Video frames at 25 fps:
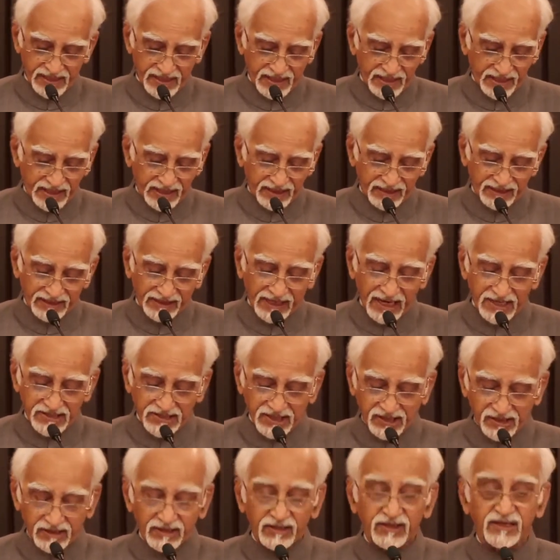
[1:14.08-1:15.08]
In
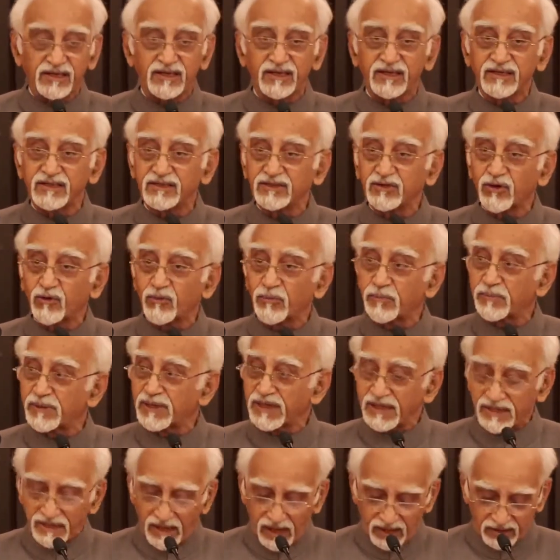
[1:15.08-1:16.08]
classical
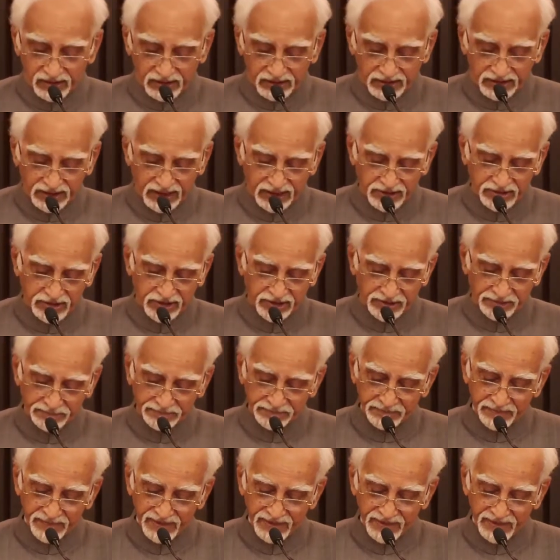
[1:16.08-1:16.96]
European architecture,